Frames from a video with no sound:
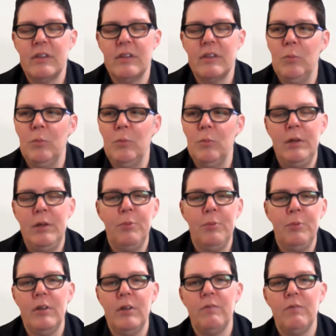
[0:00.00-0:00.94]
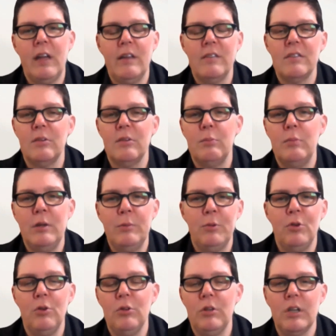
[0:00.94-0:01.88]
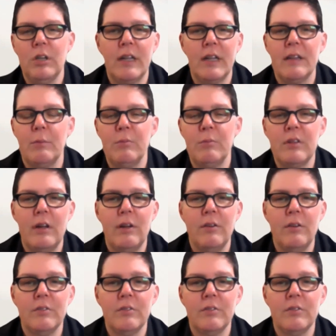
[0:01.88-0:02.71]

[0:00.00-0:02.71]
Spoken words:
people invest in people who look like themselves.